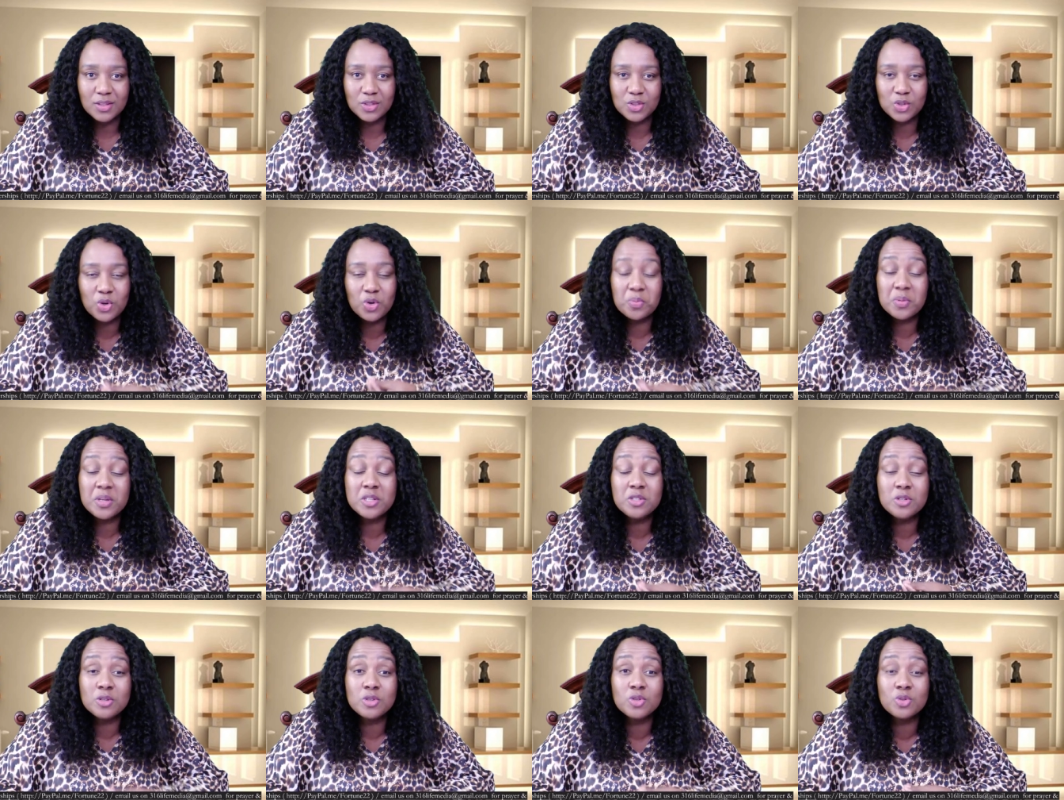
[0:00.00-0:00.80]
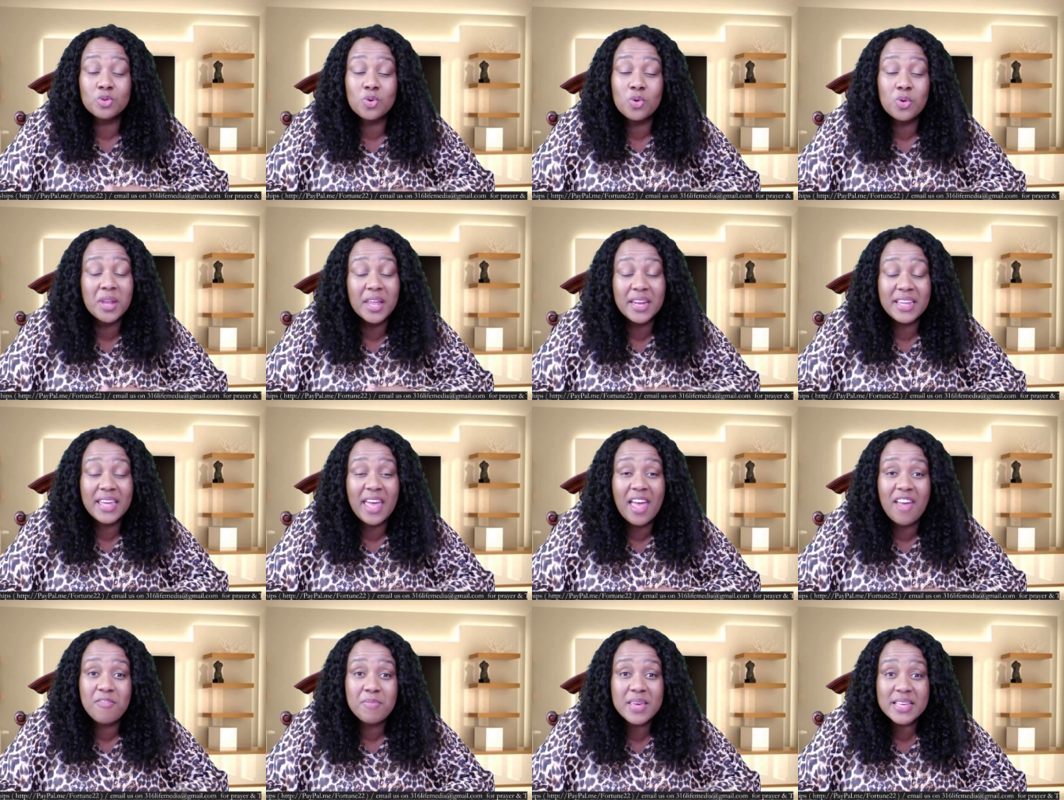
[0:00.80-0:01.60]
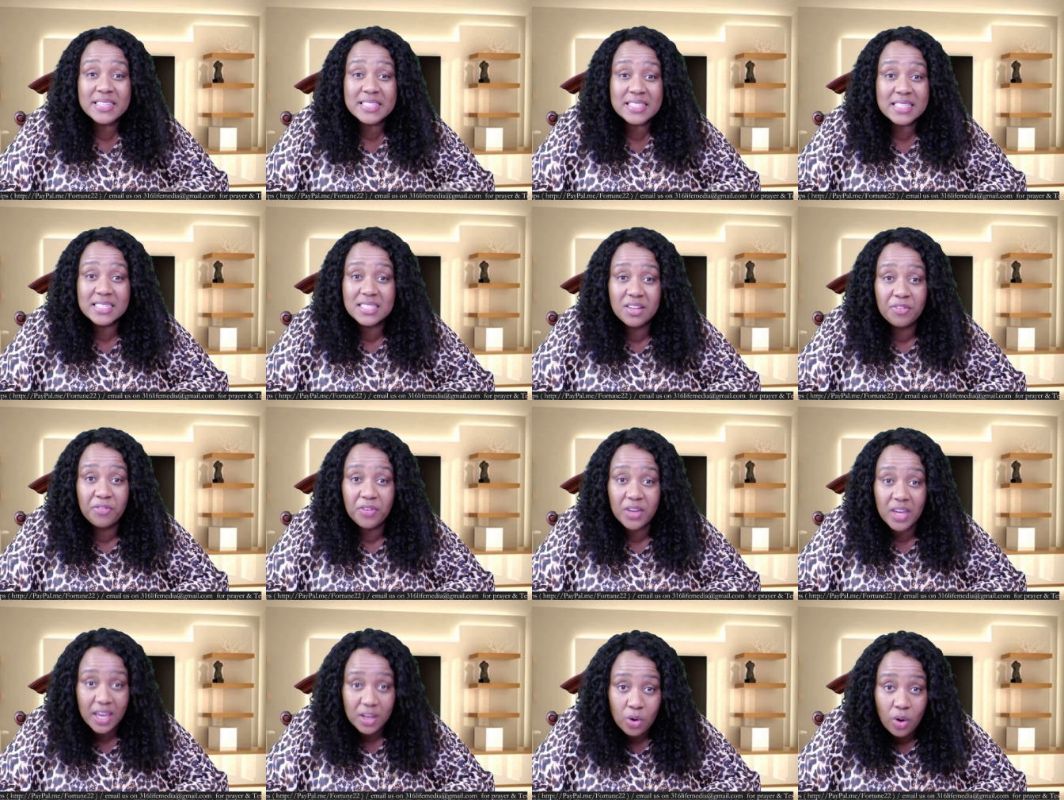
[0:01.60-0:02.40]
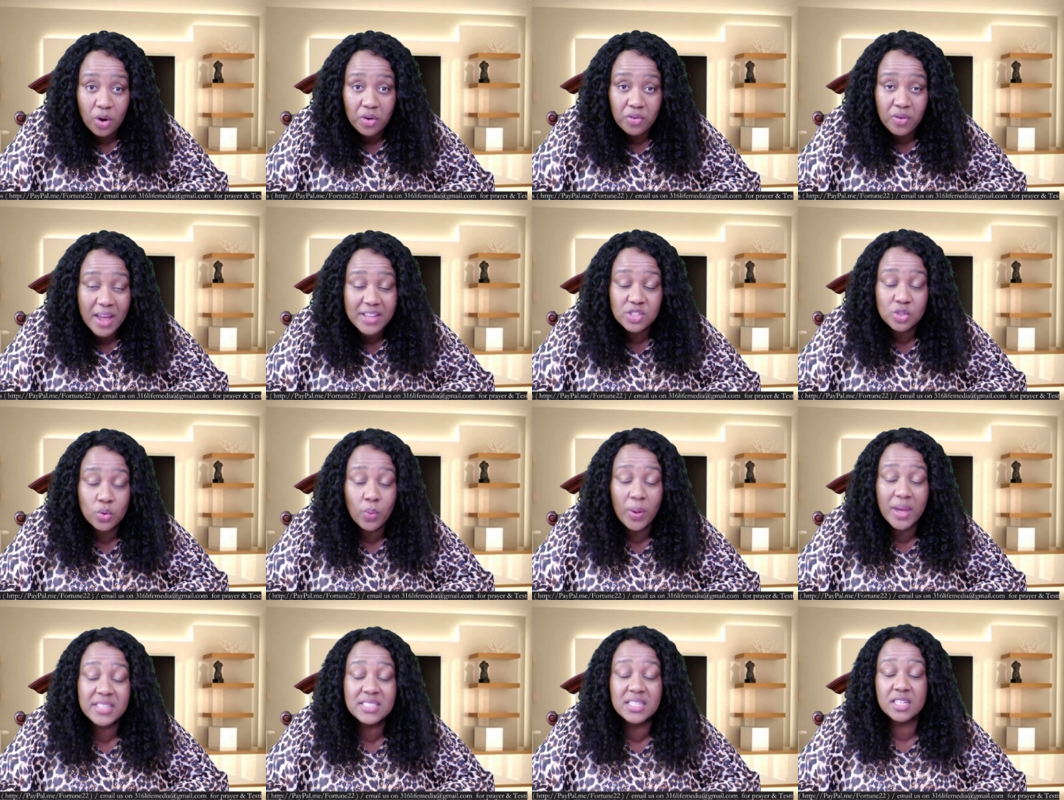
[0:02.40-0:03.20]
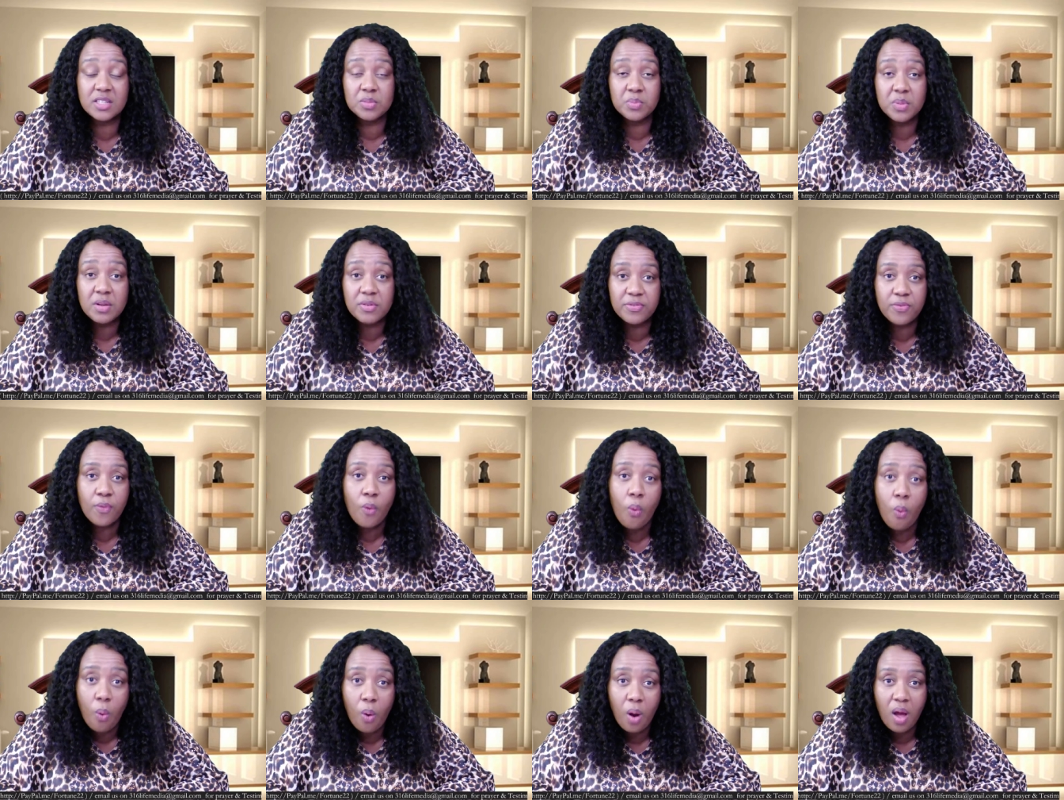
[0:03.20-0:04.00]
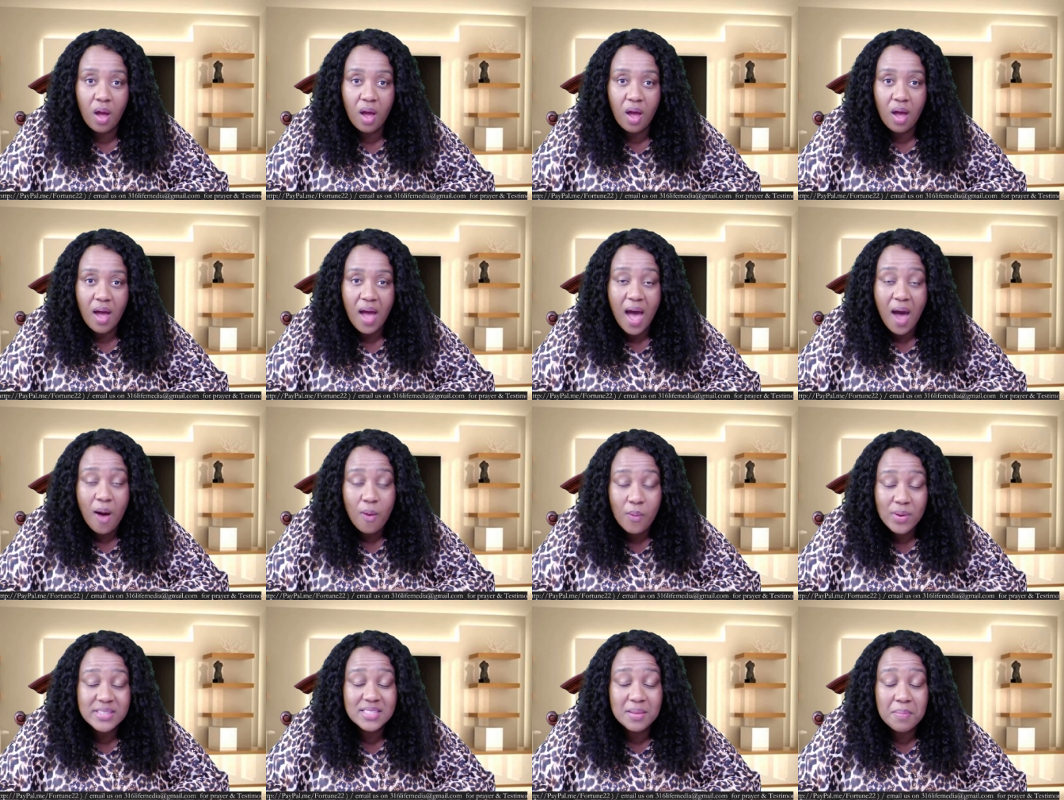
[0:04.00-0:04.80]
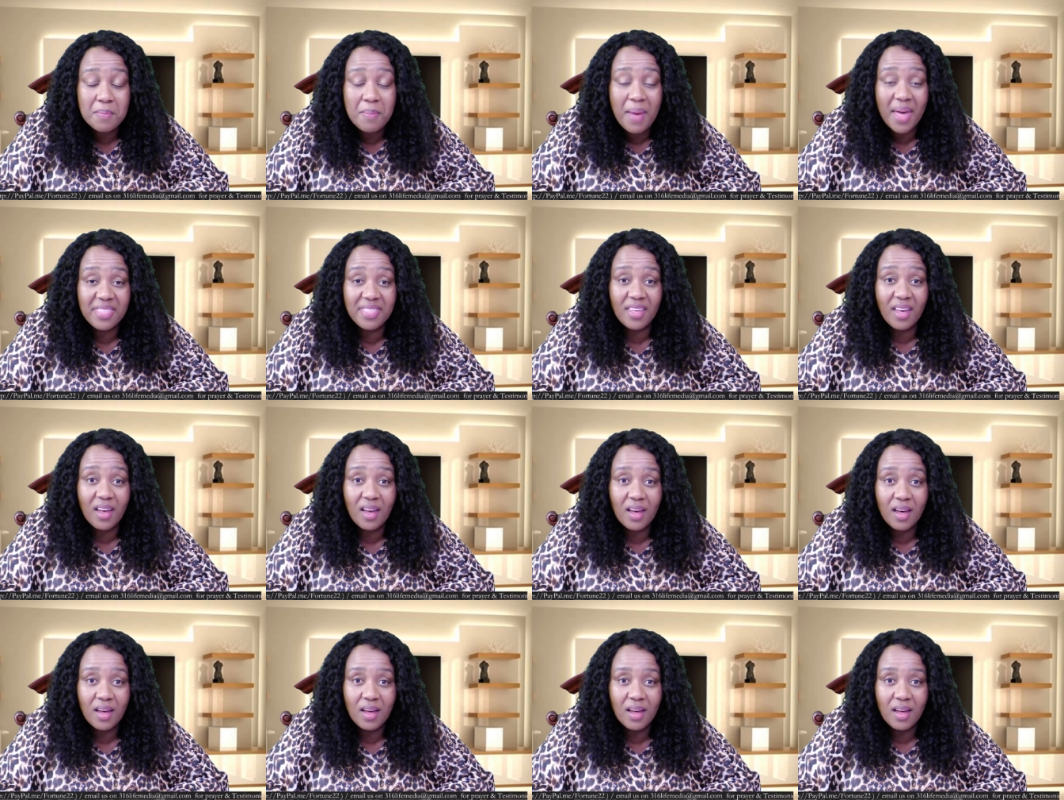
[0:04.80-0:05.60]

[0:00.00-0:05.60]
took me to school and gave me a certificate or graduated me for. I was a mother